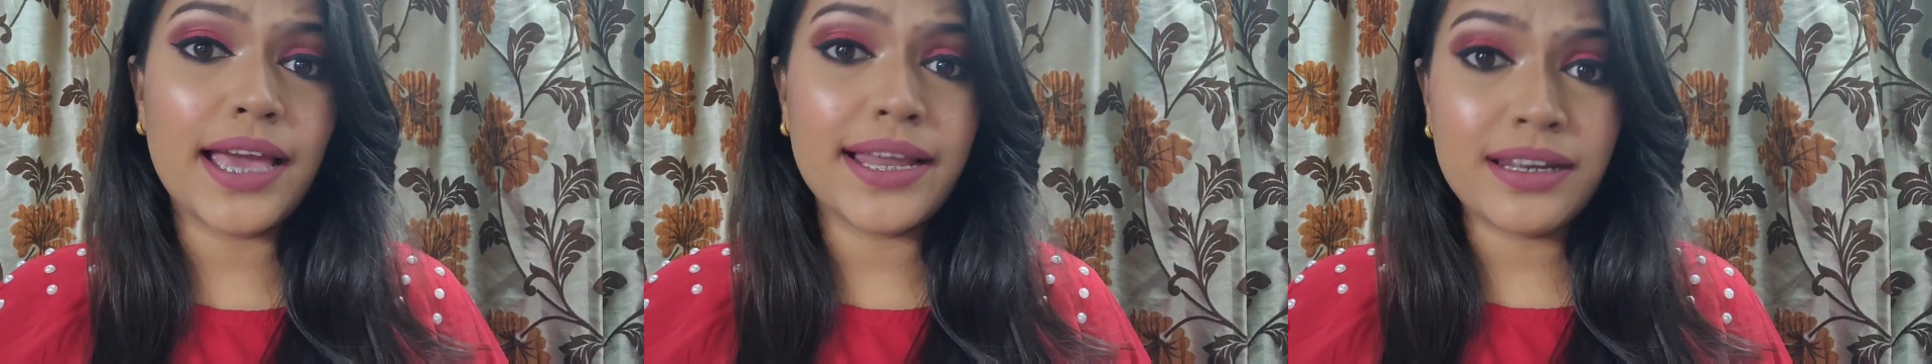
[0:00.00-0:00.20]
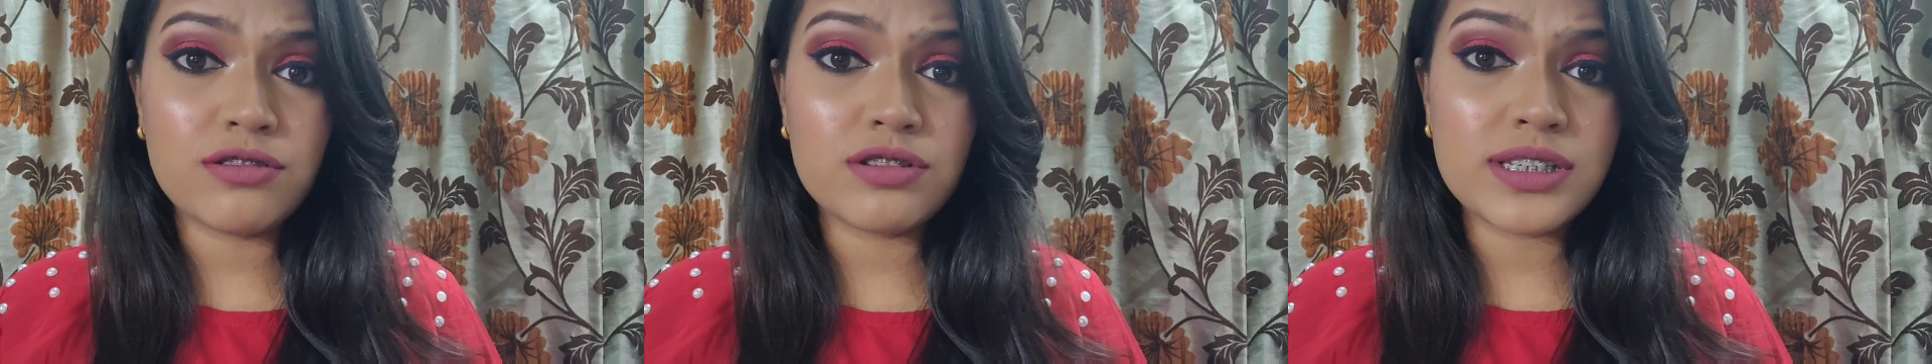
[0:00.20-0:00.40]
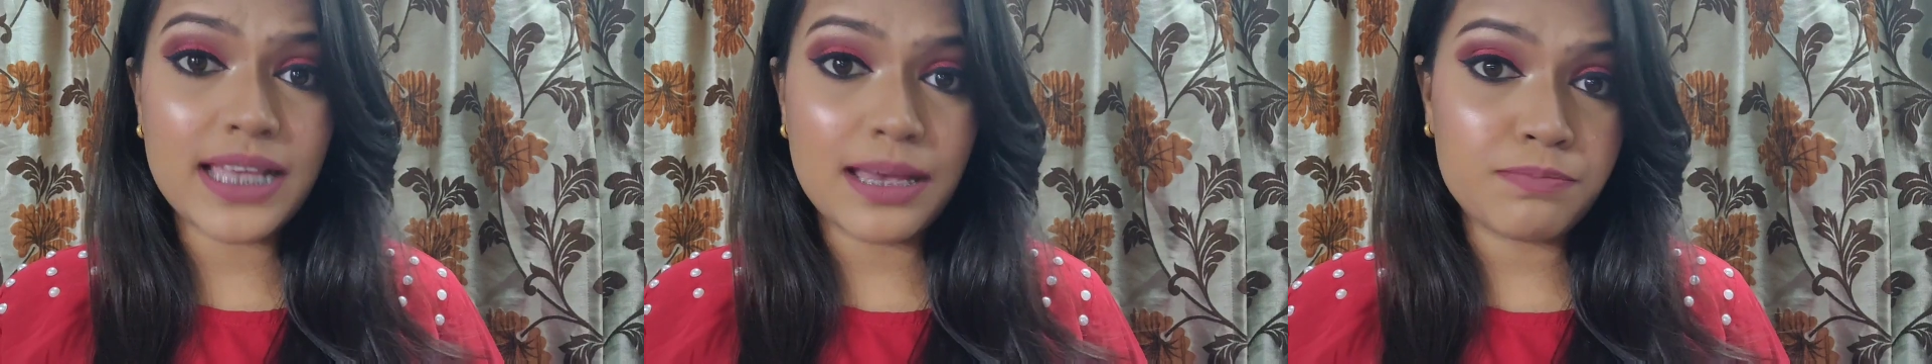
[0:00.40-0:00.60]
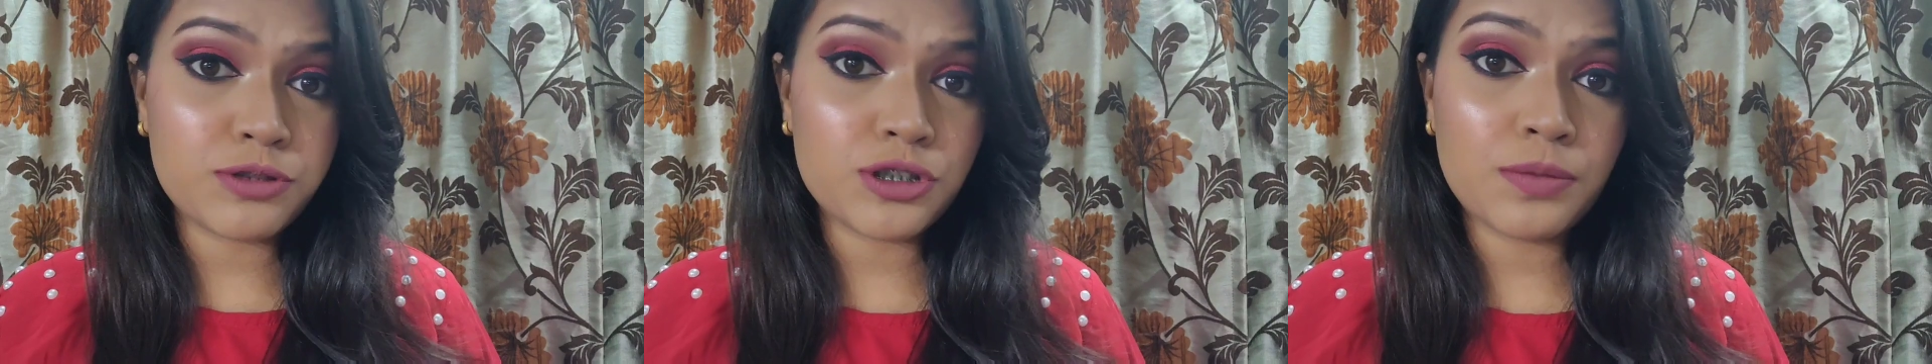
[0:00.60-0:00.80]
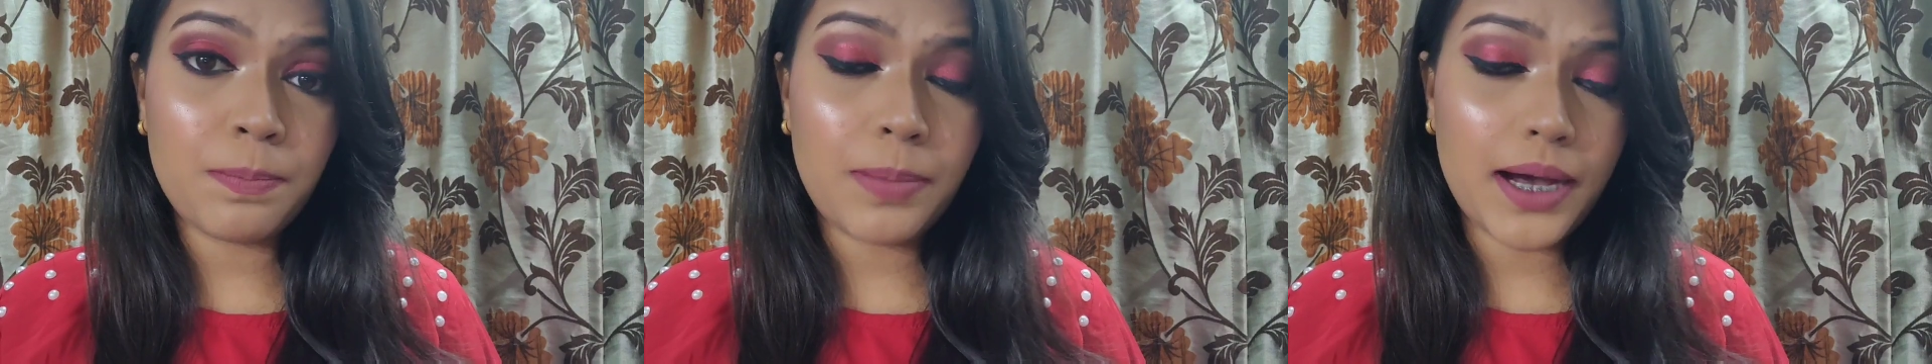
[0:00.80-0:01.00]
any
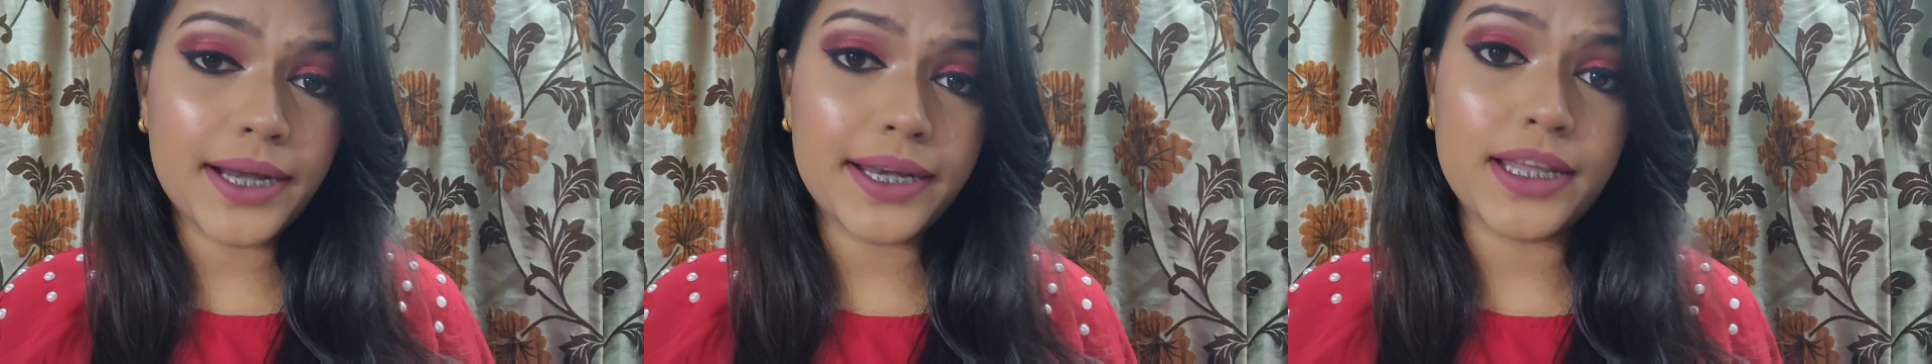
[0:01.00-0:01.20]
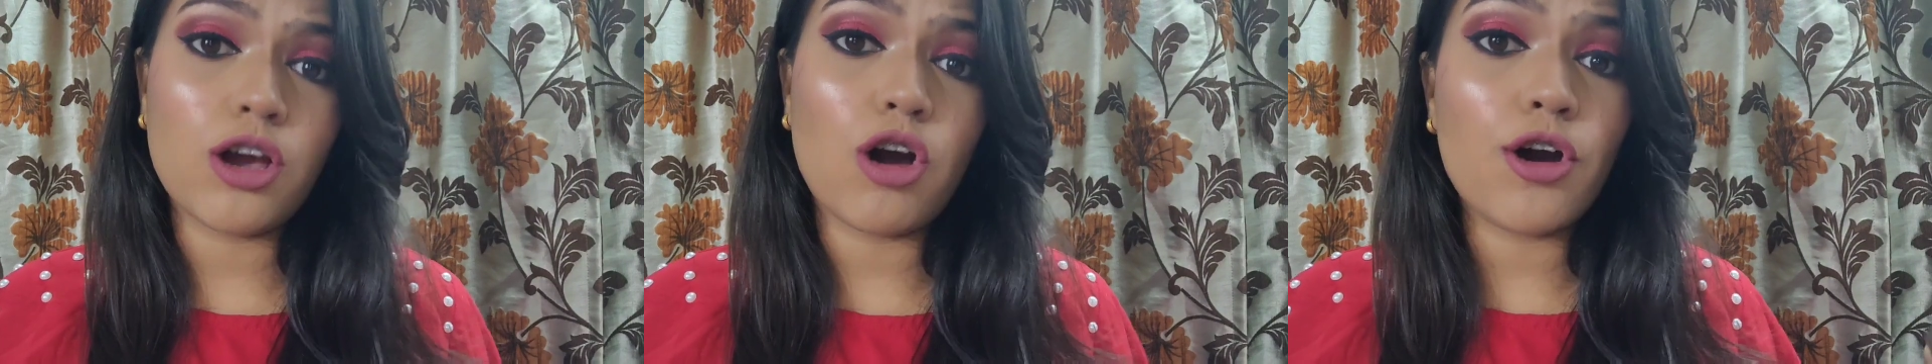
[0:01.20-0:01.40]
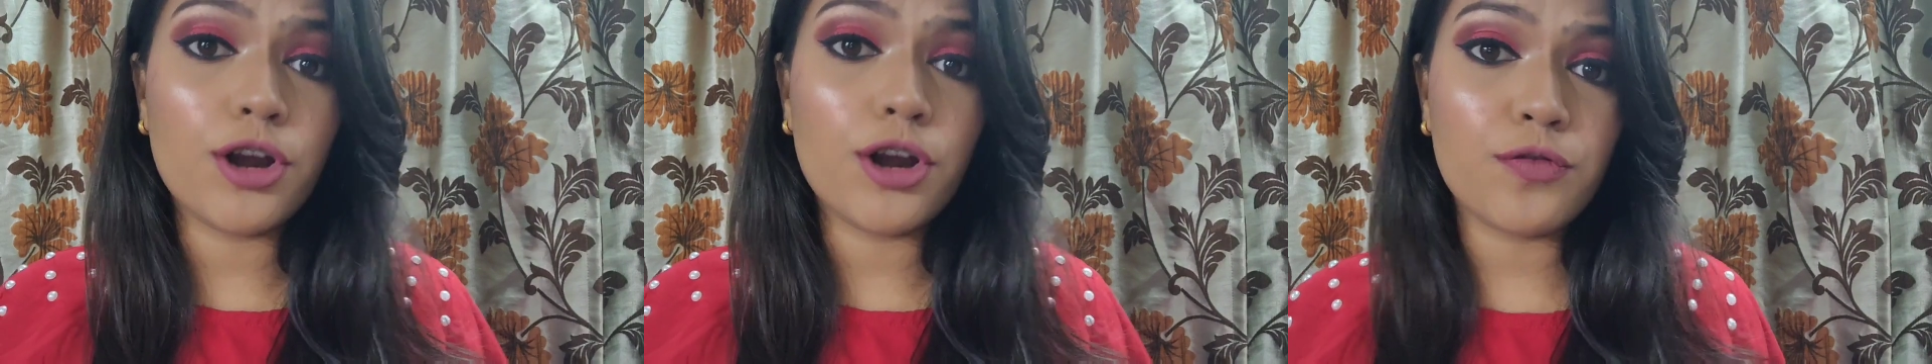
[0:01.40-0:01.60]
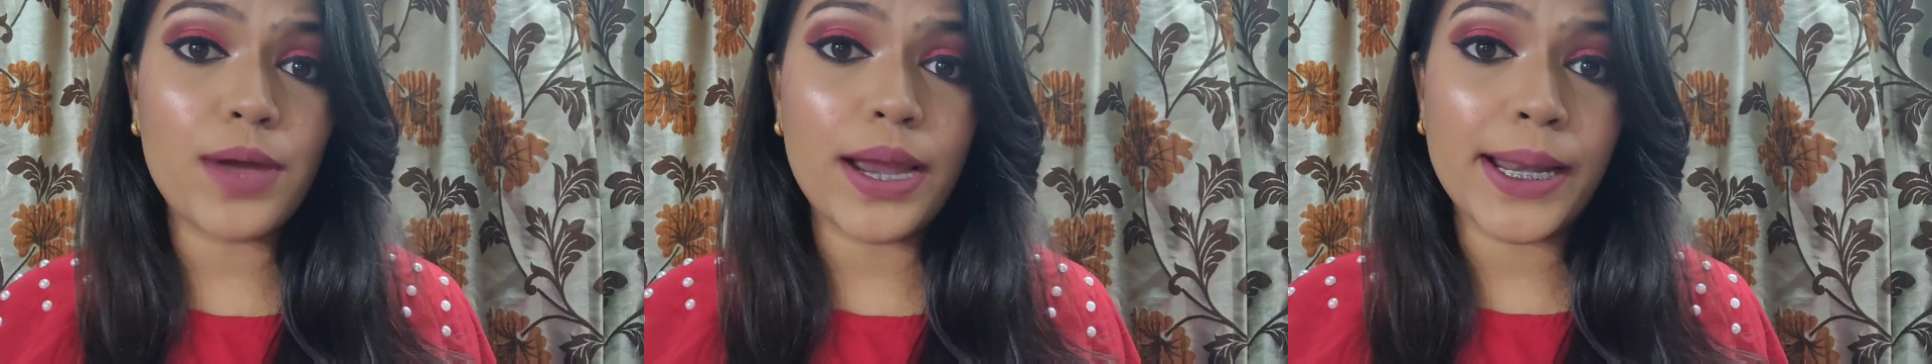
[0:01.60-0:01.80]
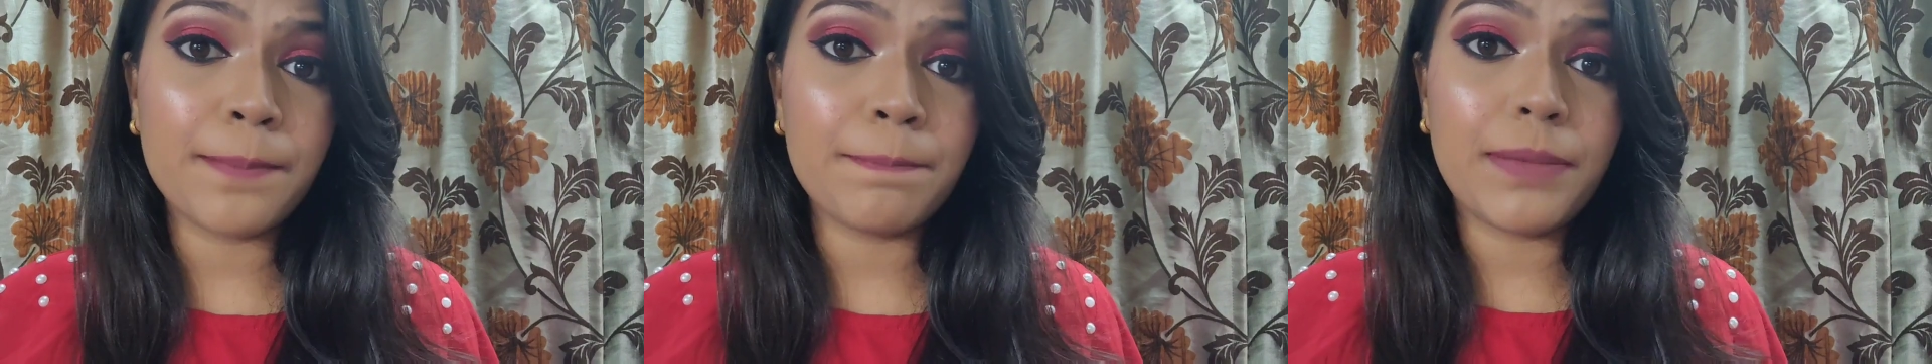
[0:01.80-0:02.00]
reception party or a
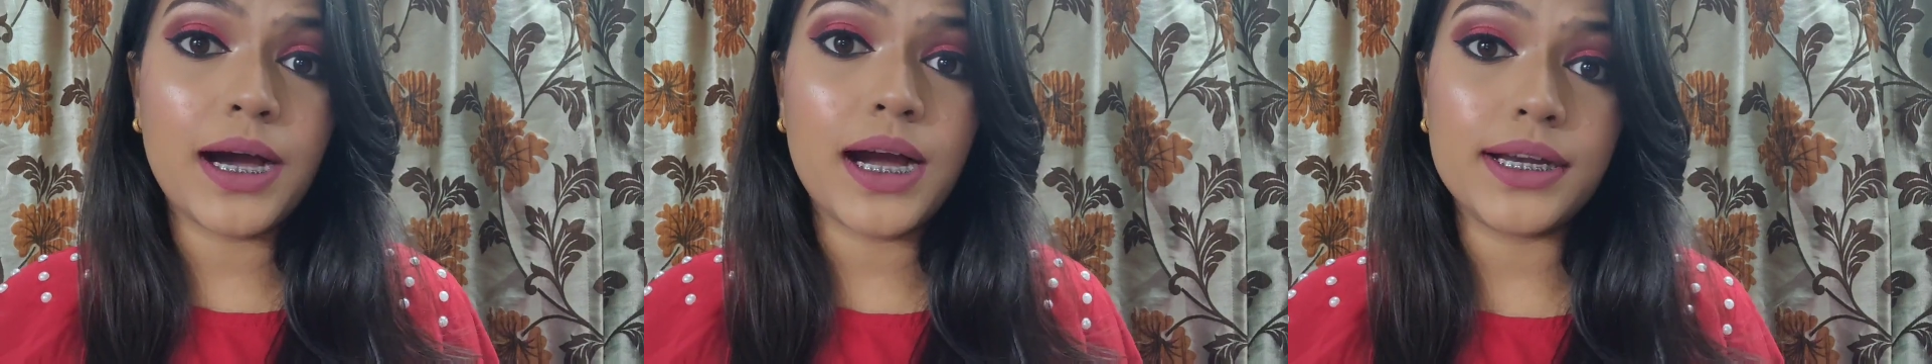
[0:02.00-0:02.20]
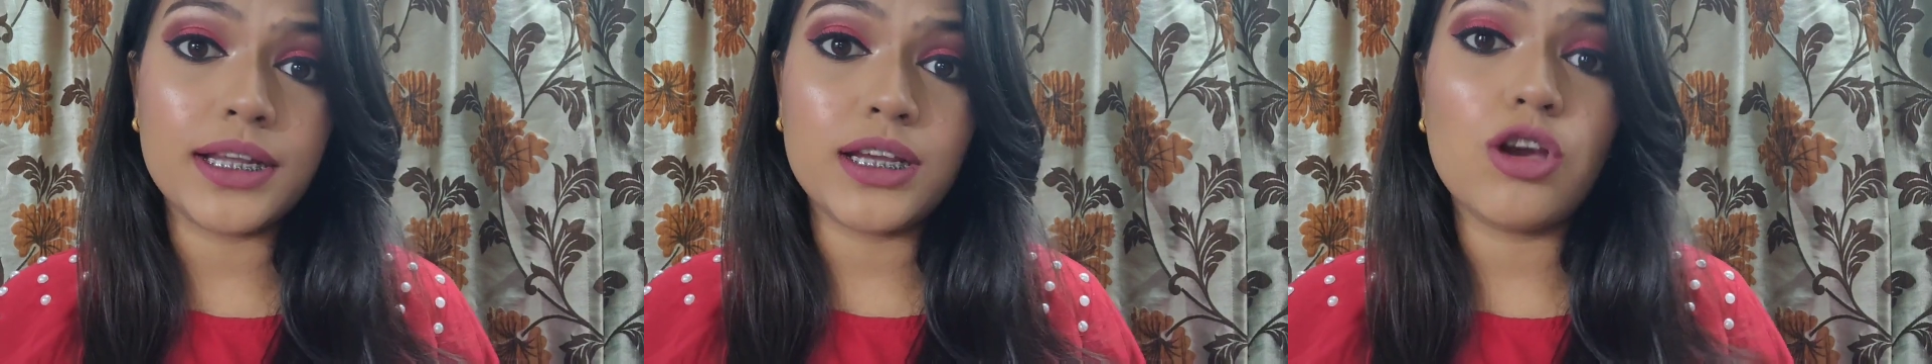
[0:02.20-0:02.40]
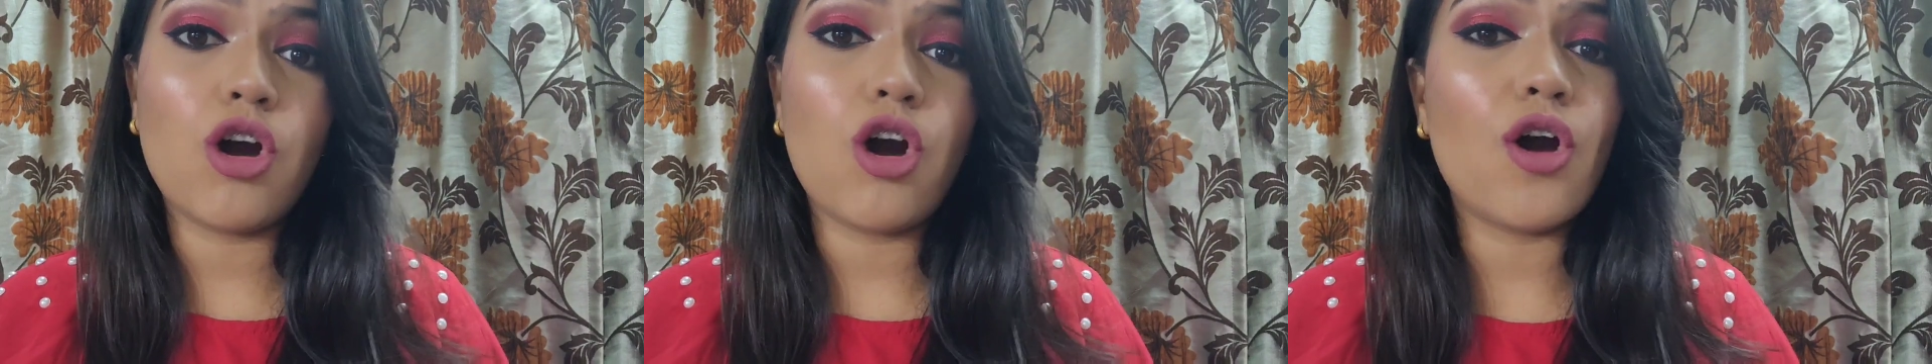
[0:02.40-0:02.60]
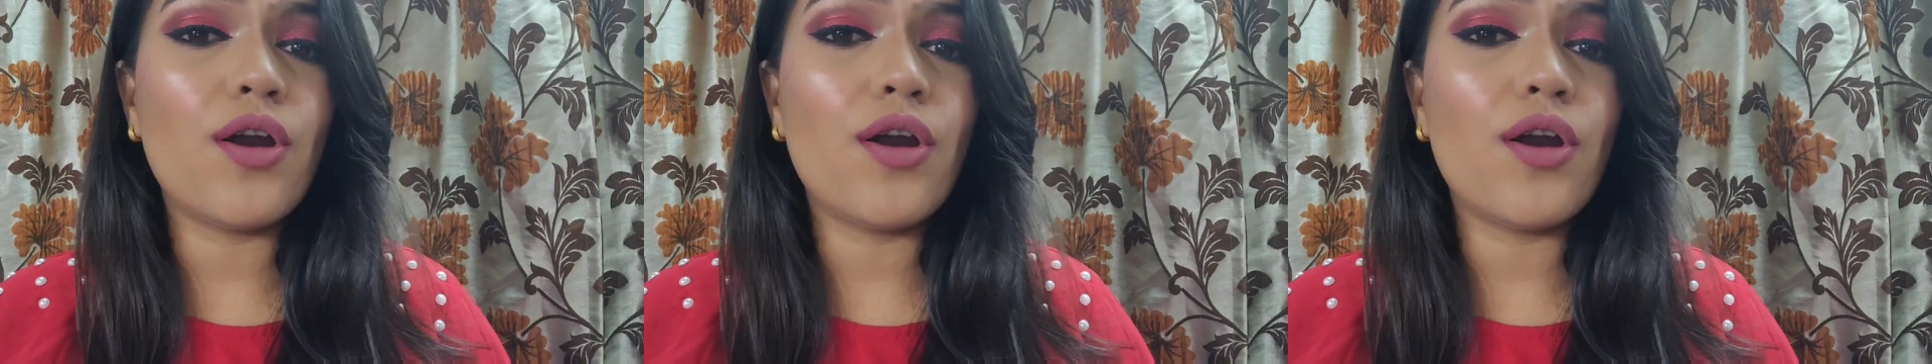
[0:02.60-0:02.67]
wedding party